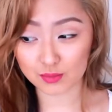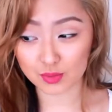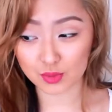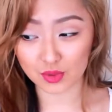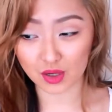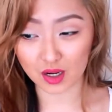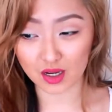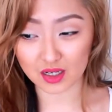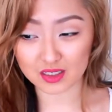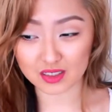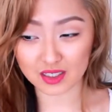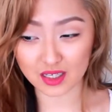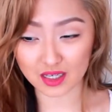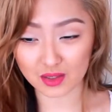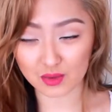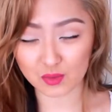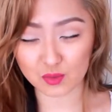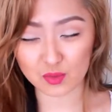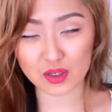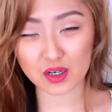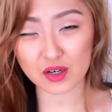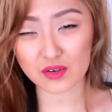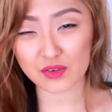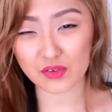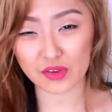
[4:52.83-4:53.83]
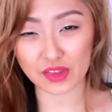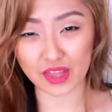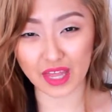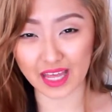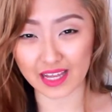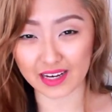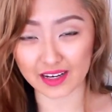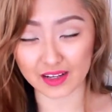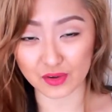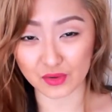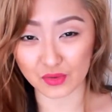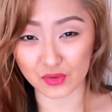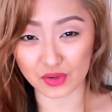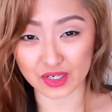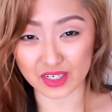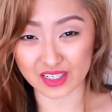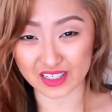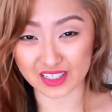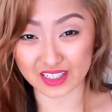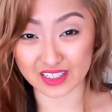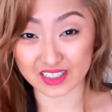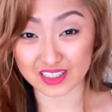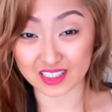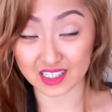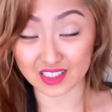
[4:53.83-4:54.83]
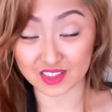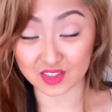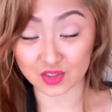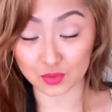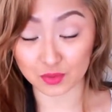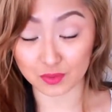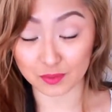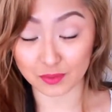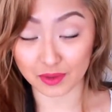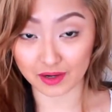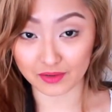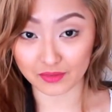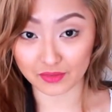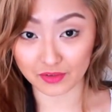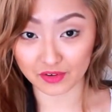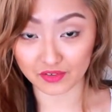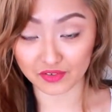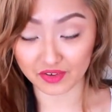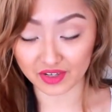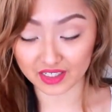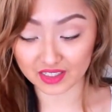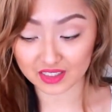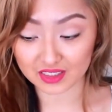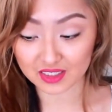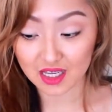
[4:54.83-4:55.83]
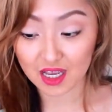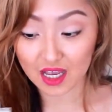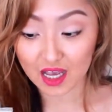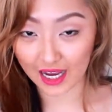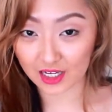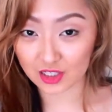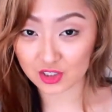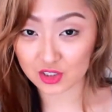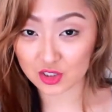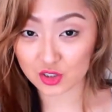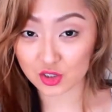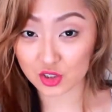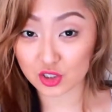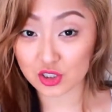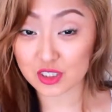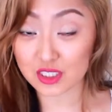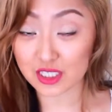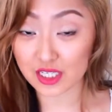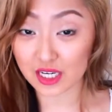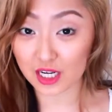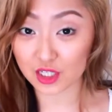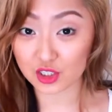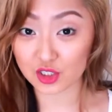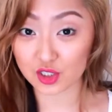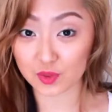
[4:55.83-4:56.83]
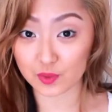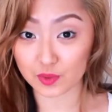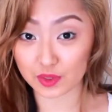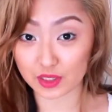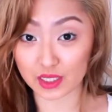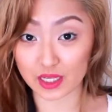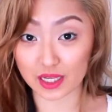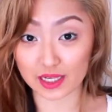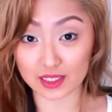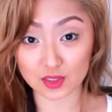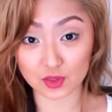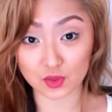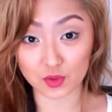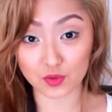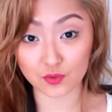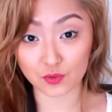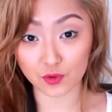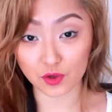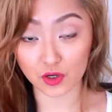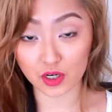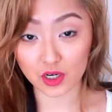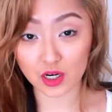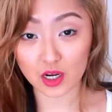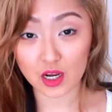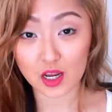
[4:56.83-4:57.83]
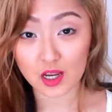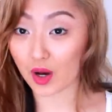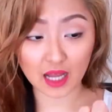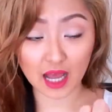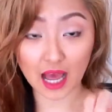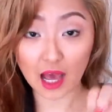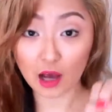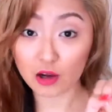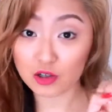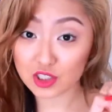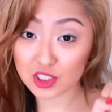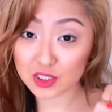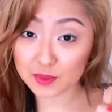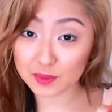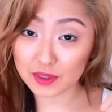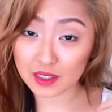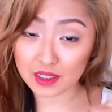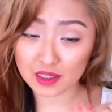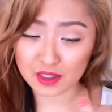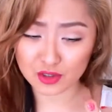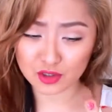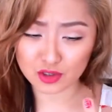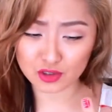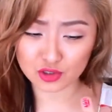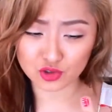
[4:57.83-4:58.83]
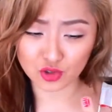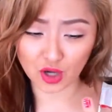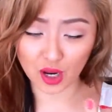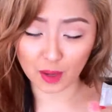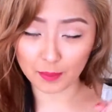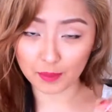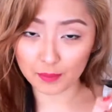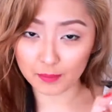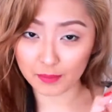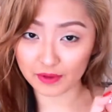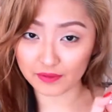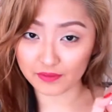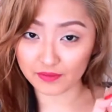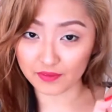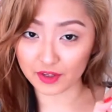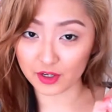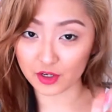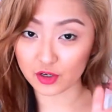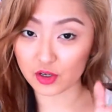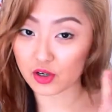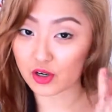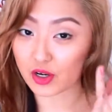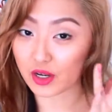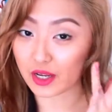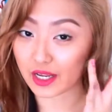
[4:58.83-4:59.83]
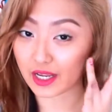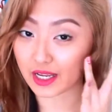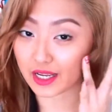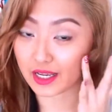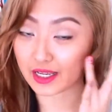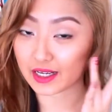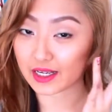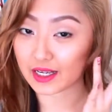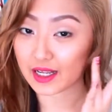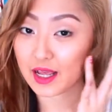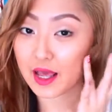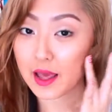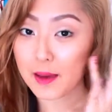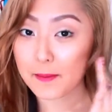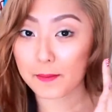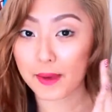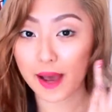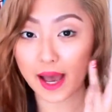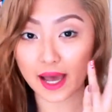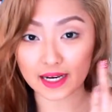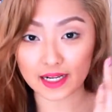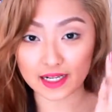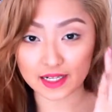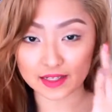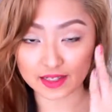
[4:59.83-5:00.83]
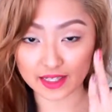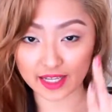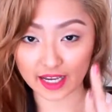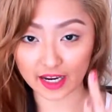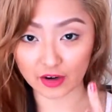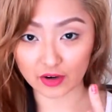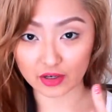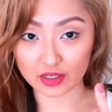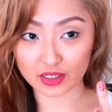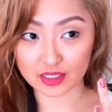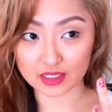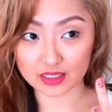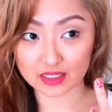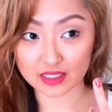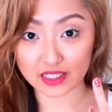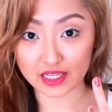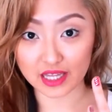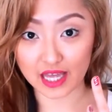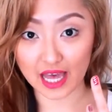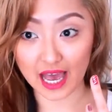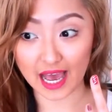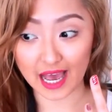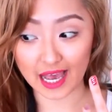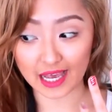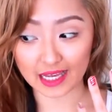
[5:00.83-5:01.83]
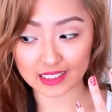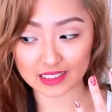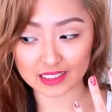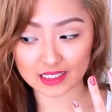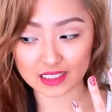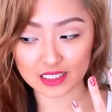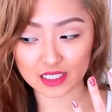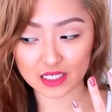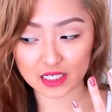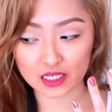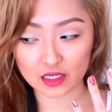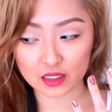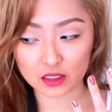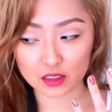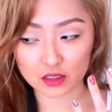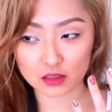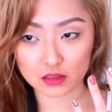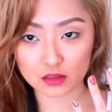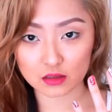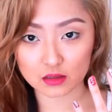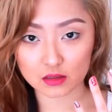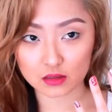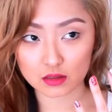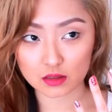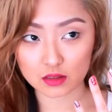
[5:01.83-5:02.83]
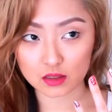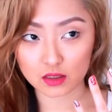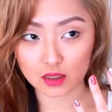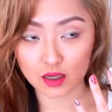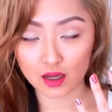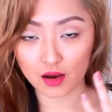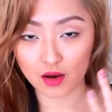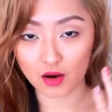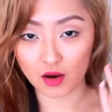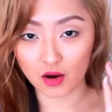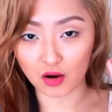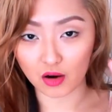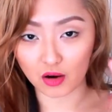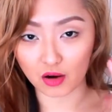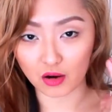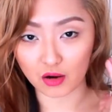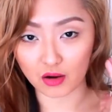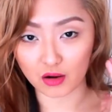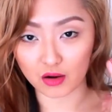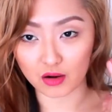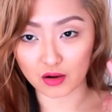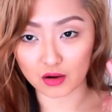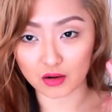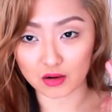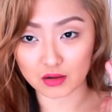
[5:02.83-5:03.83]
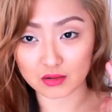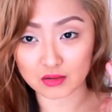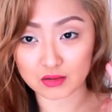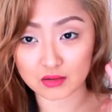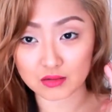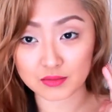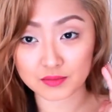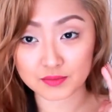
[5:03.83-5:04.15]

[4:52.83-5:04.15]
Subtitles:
peroxide, whatever that ingredient is that's super bad for your face. Your skin actually really likes sulfur. I'll just put a little drop on my finger and pat it in the areas that are